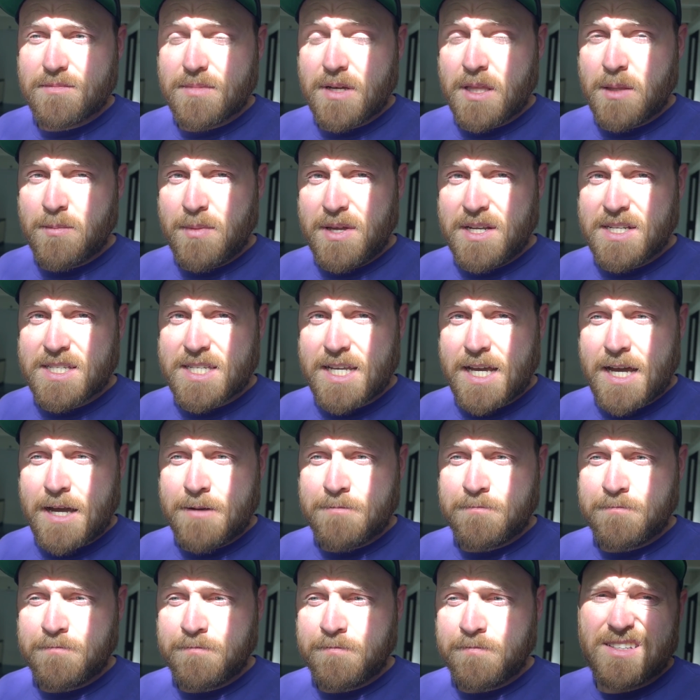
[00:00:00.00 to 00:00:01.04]
In the
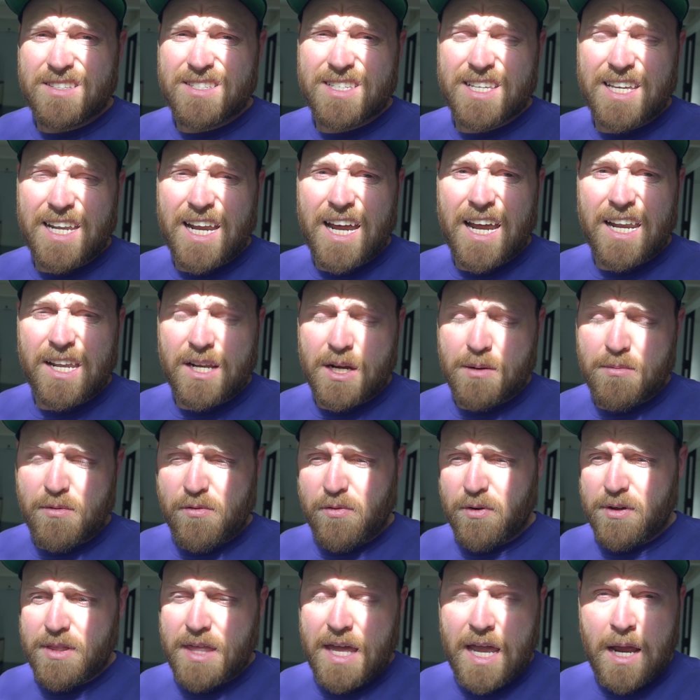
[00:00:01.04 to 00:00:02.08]
meantime, let's get out of here
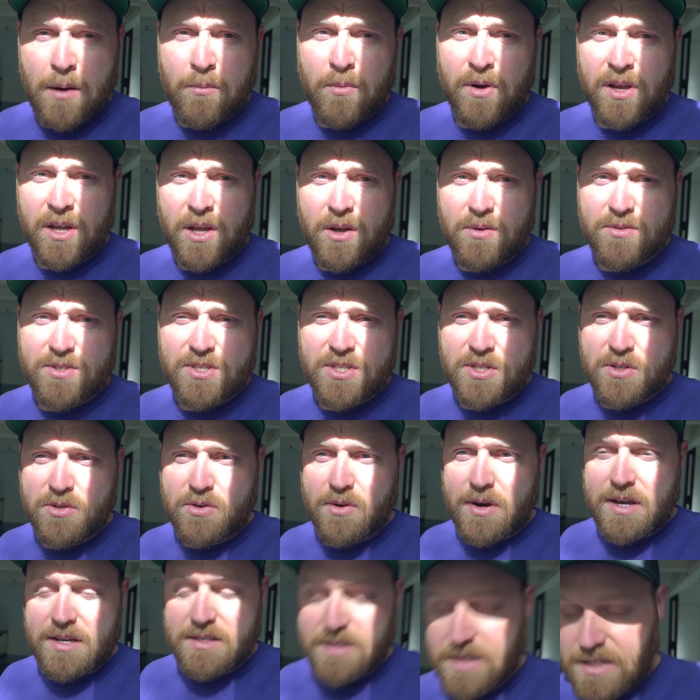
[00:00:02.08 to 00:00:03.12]
before the hammering goes too
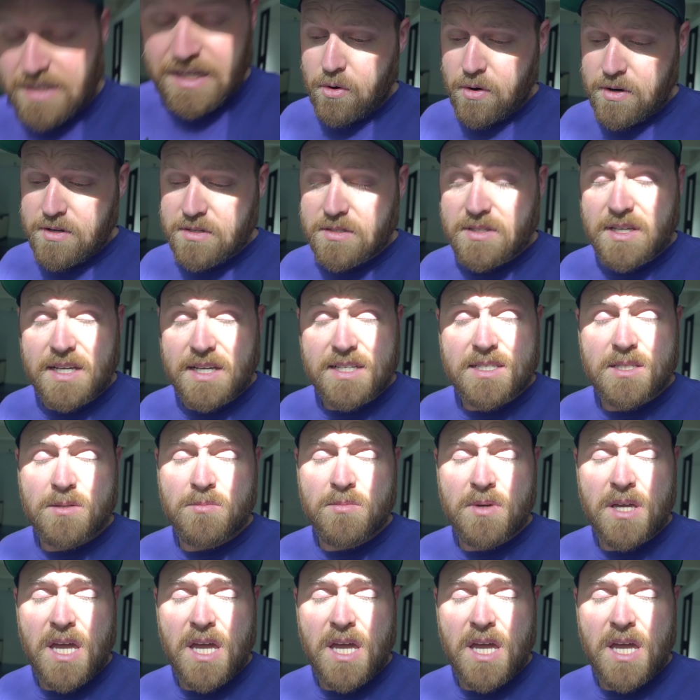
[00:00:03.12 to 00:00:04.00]
crazy. Of course, get some